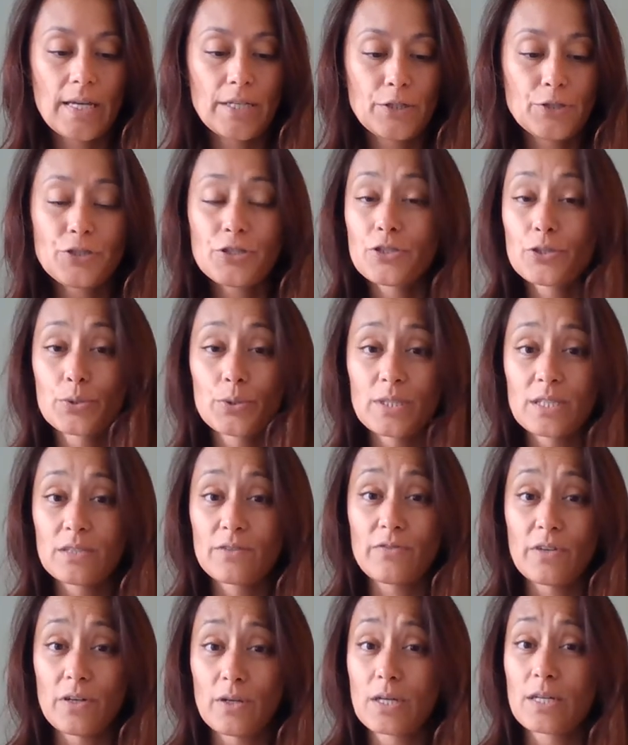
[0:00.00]
used to do it in
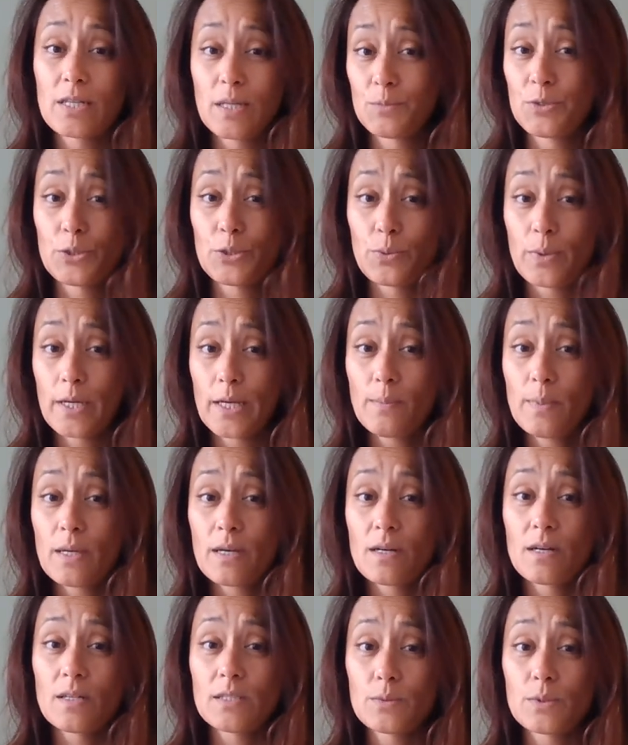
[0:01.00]
a very clumsy way
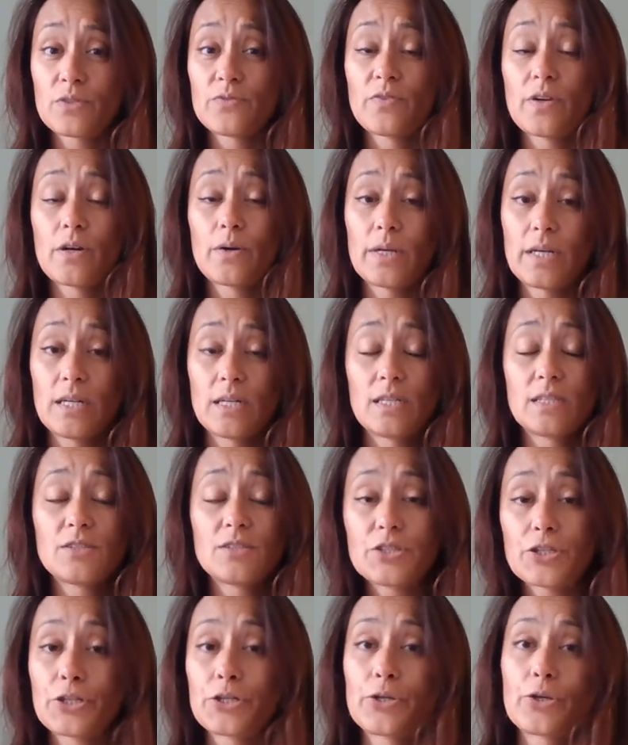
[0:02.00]
because I was very
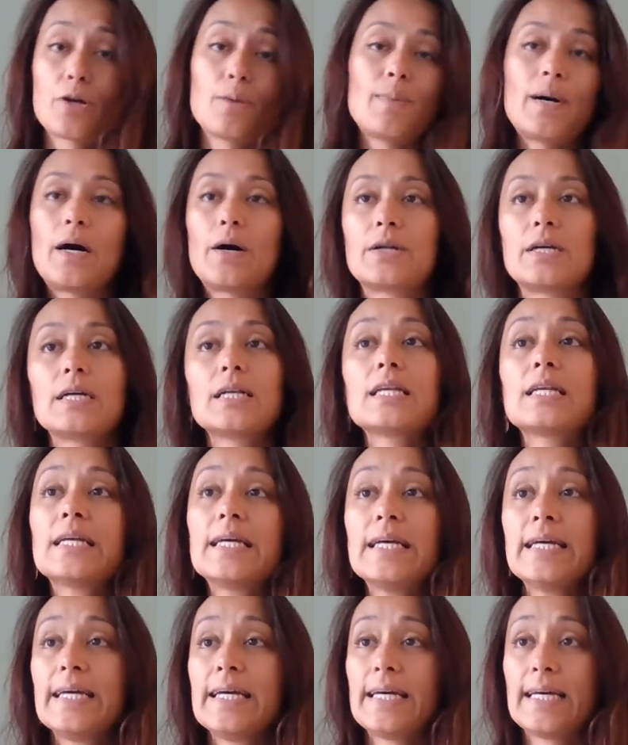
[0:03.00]
insecure about it,
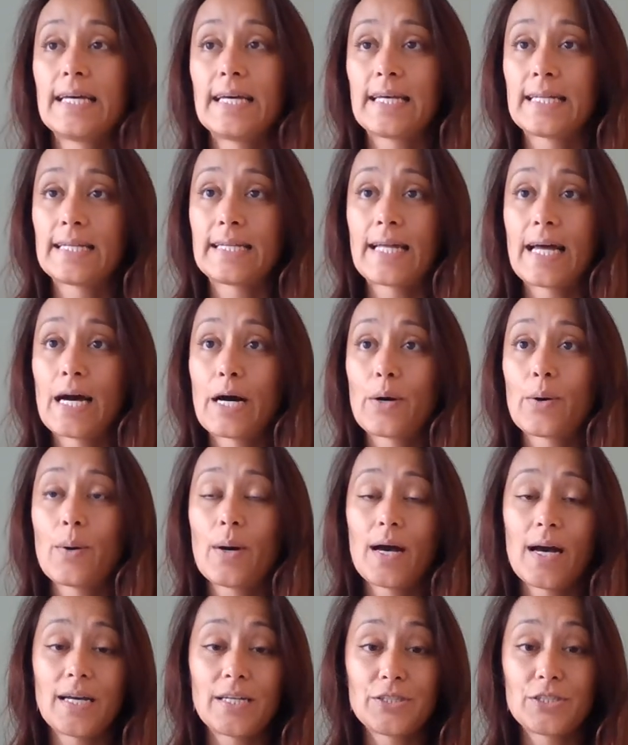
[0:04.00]
and now
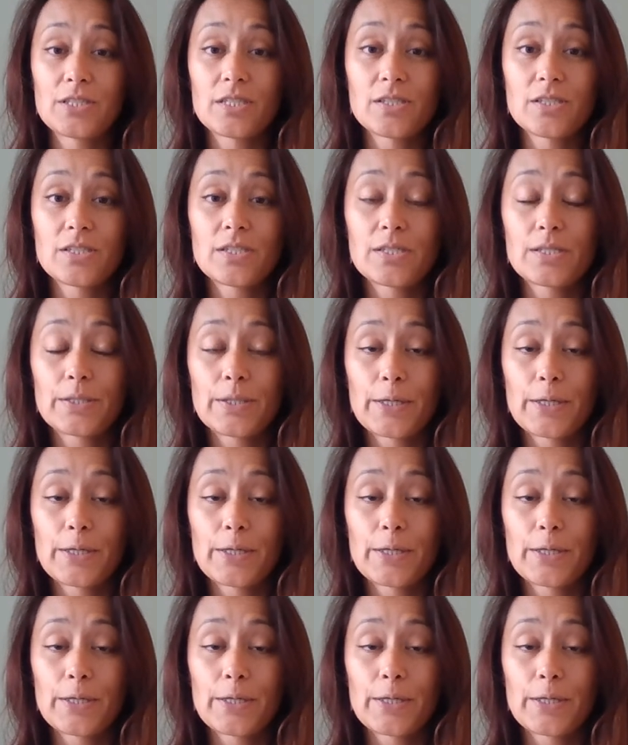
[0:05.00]
I just